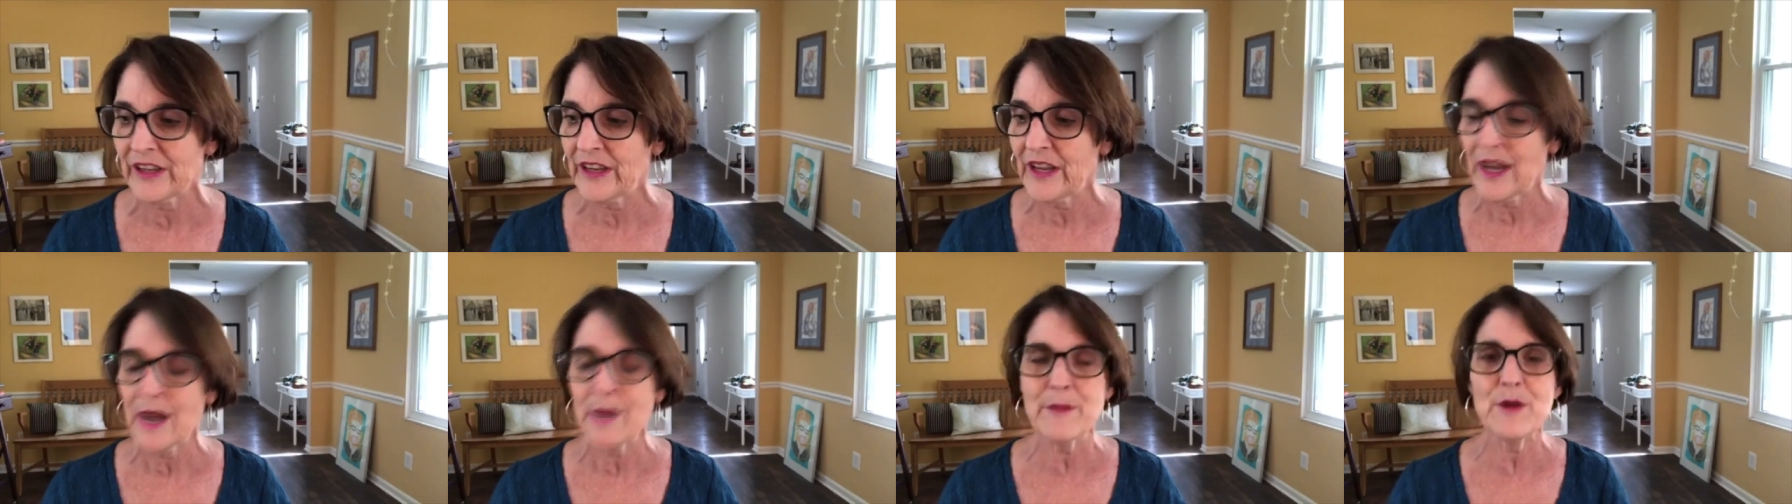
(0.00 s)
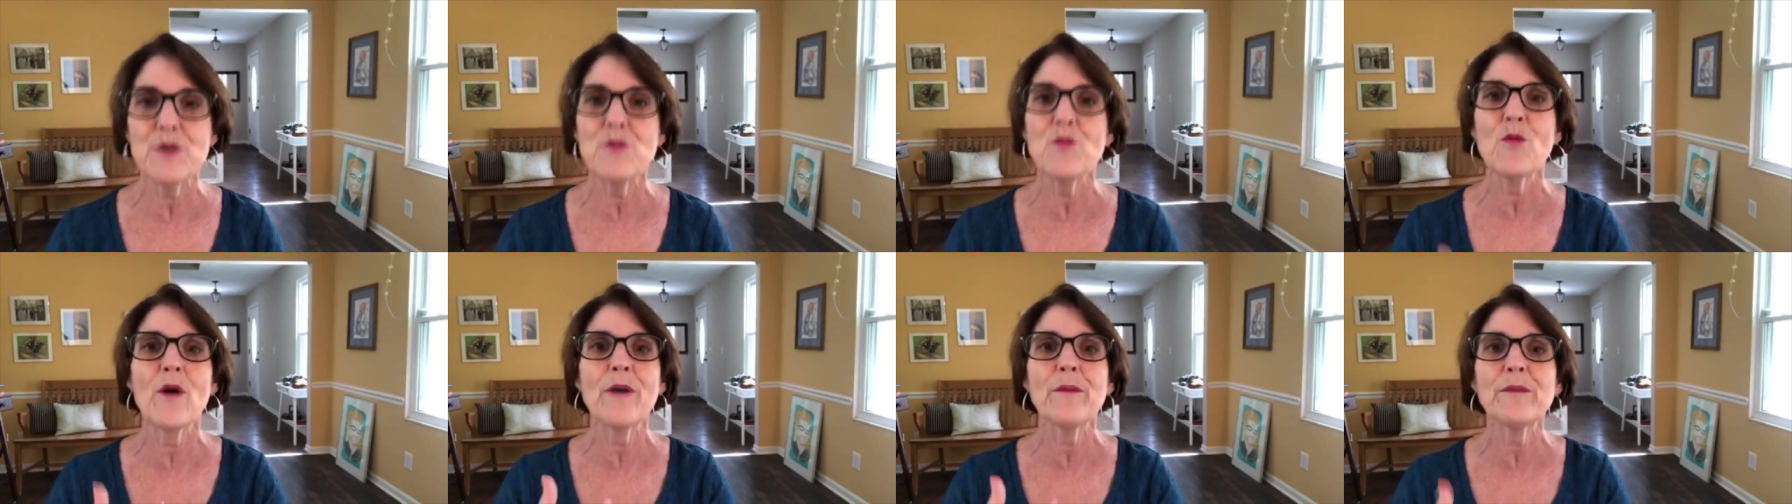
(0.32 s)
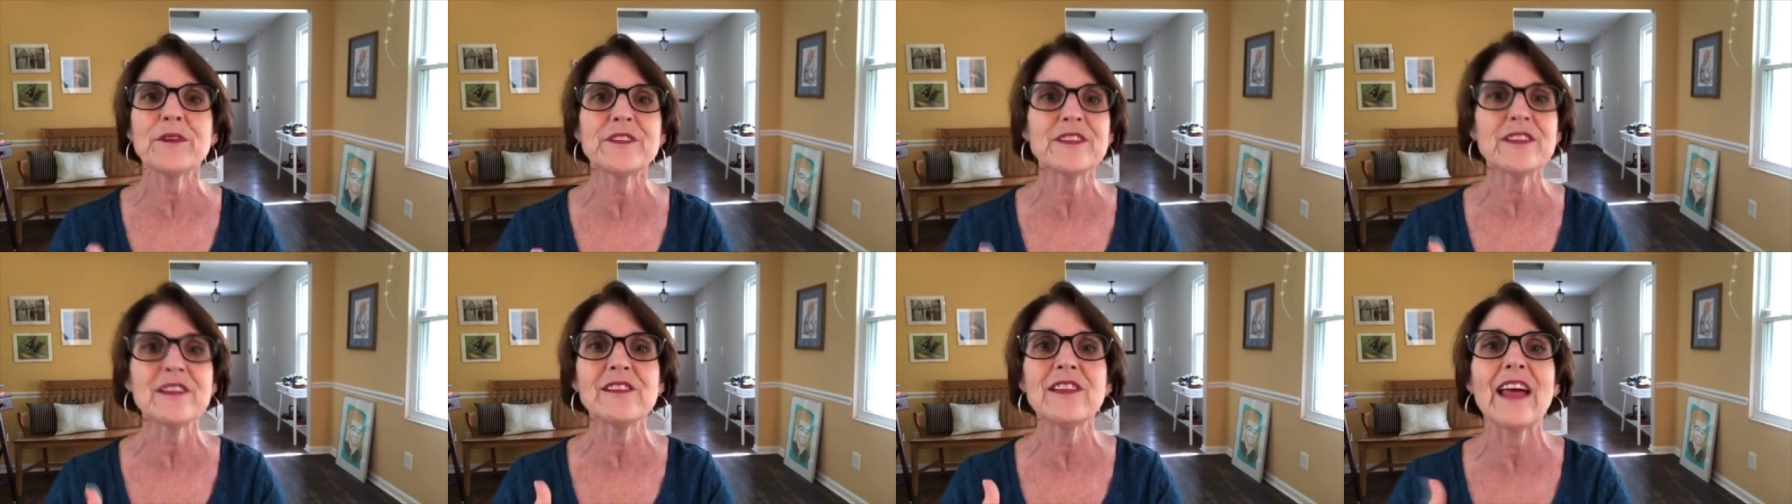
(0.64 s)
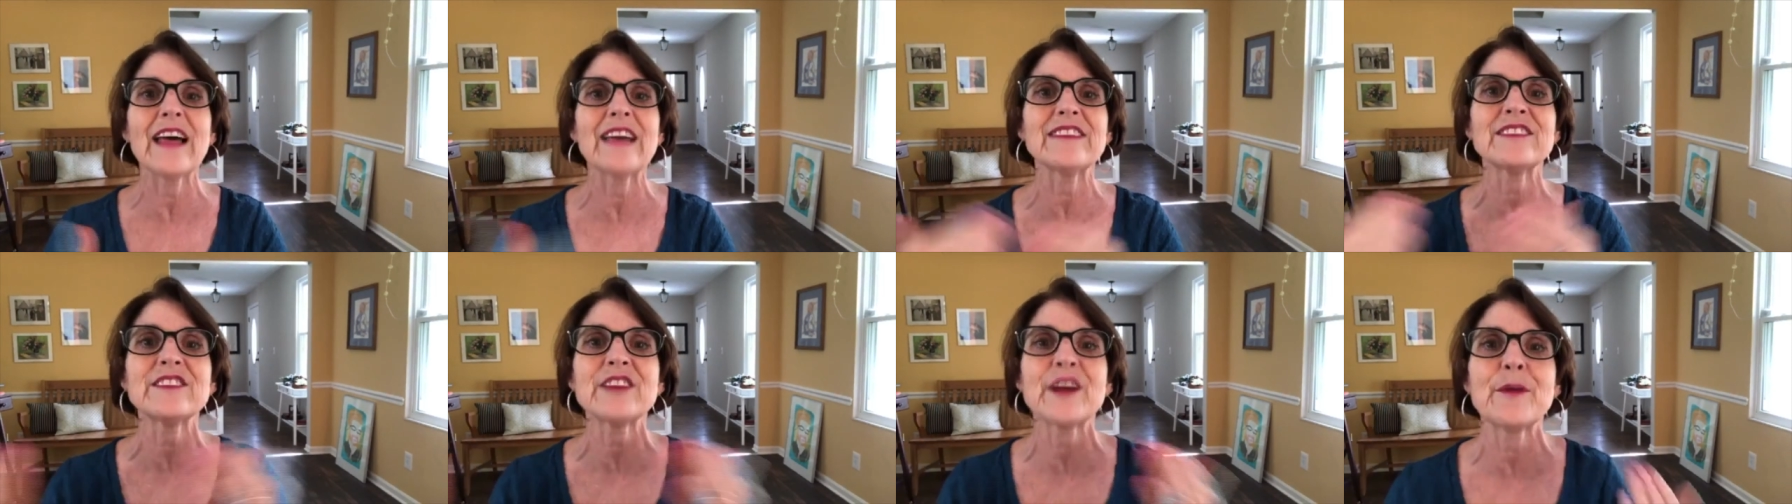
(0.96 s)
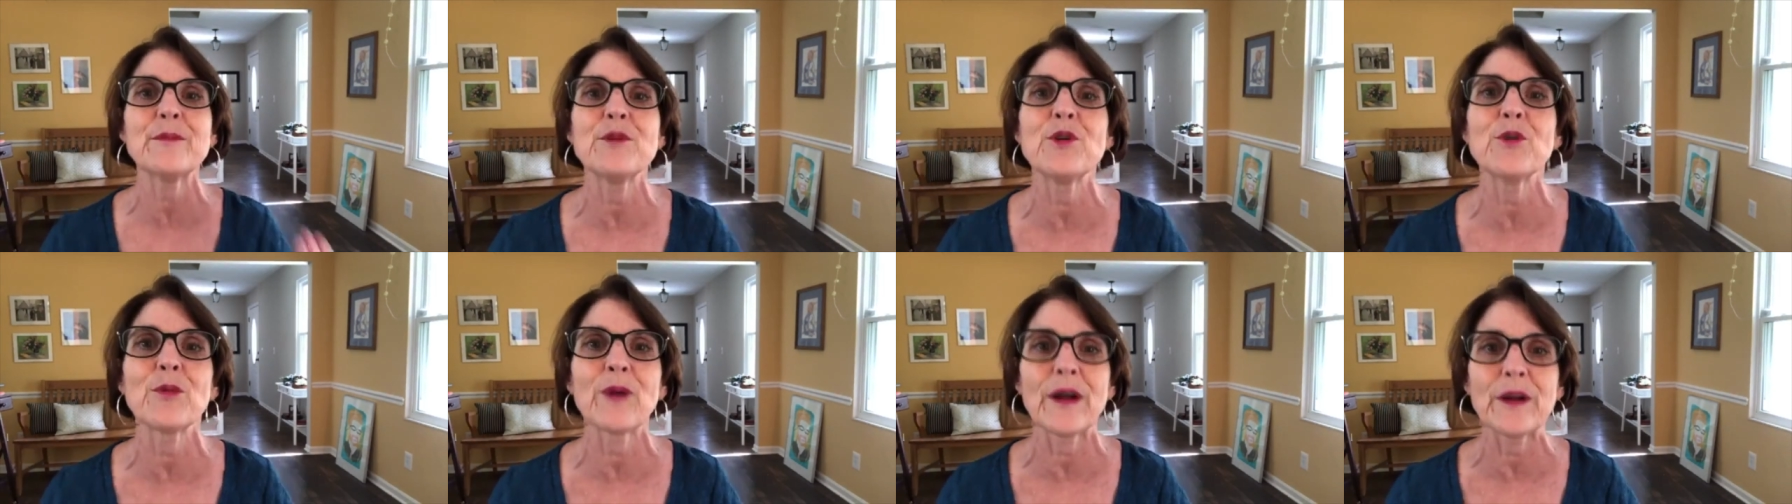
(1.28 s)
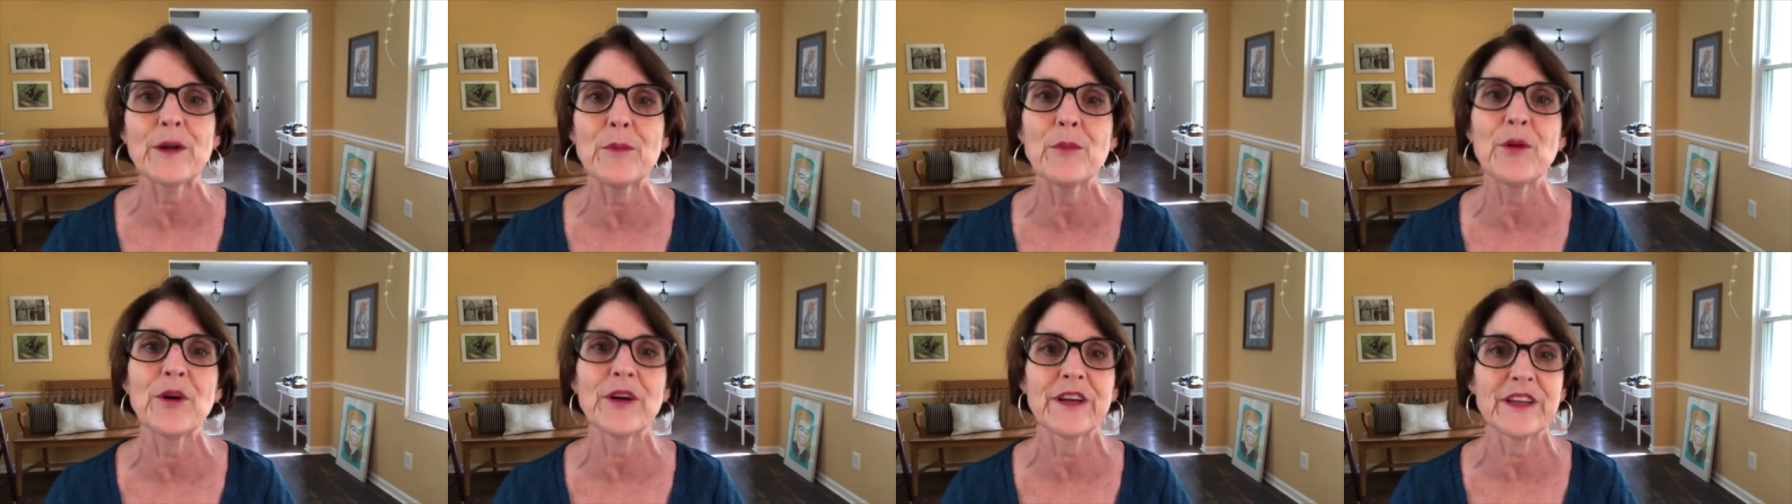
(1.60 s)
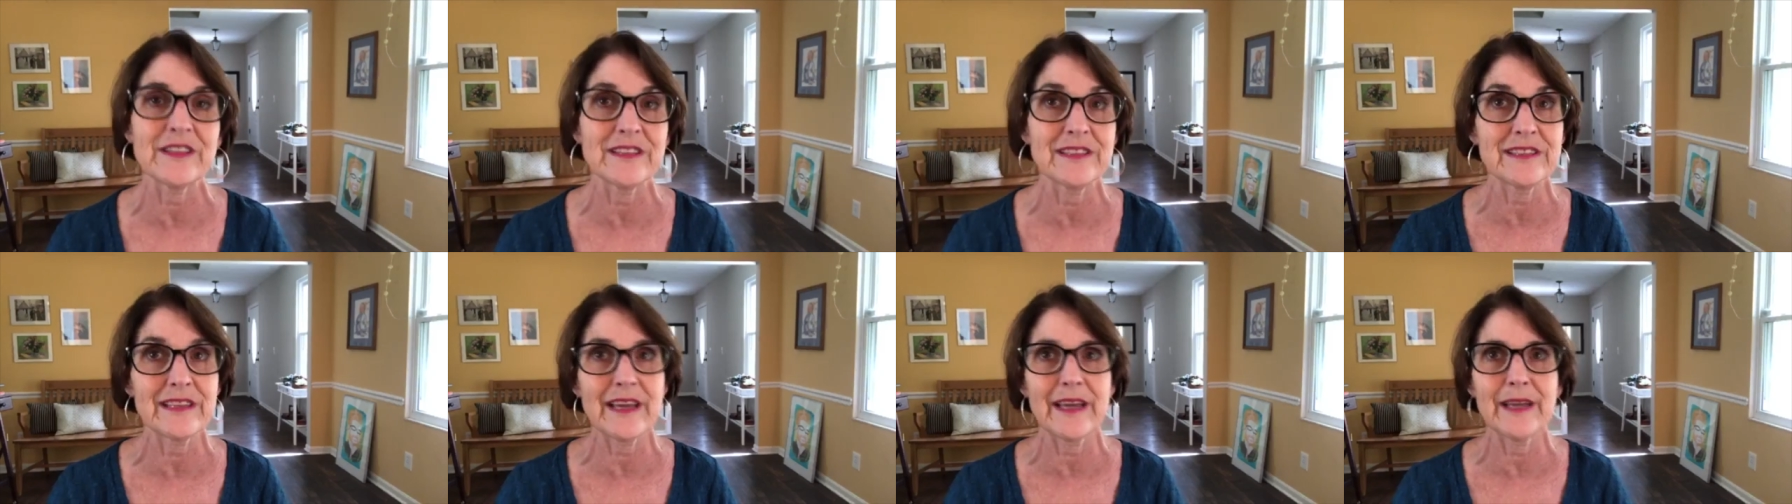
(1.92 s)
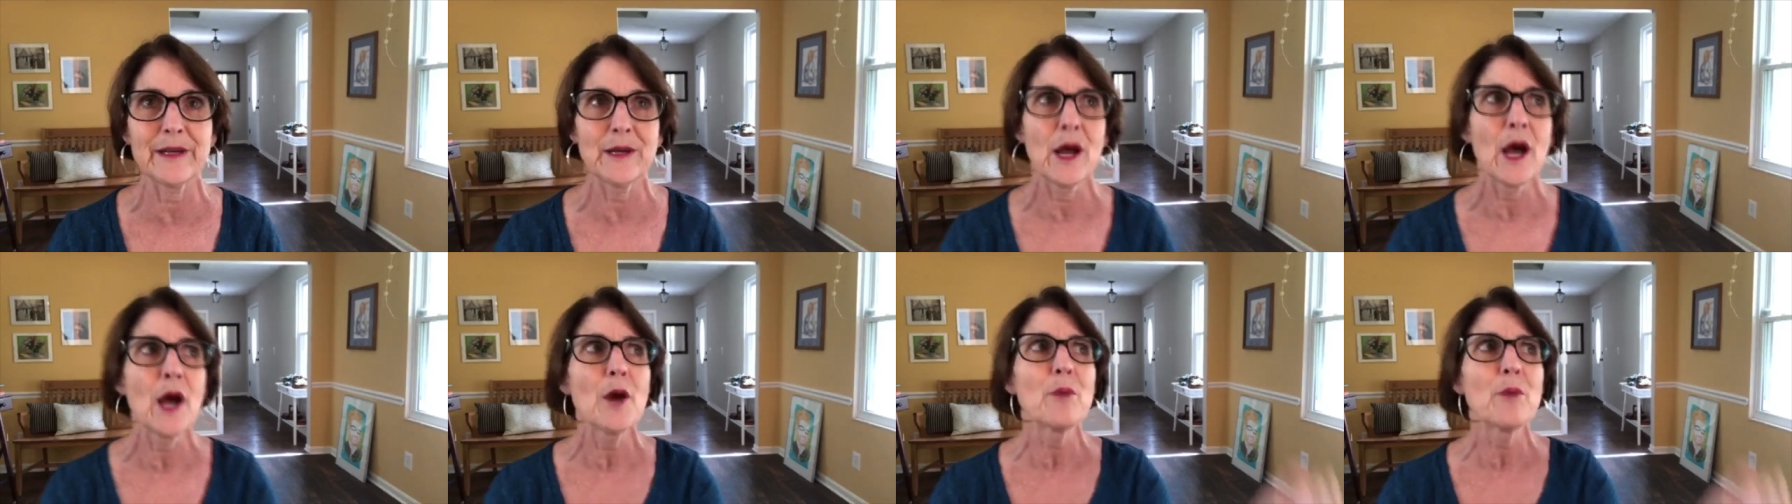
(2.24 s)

I mean, when was the last time you read a book and said,